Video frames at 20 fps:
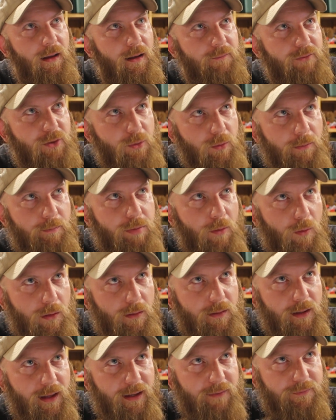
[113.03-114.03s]
If you were
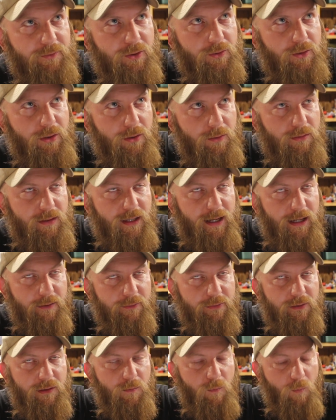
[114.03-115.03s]
born after
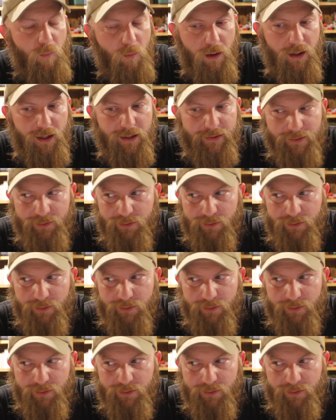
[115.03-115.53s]
2001,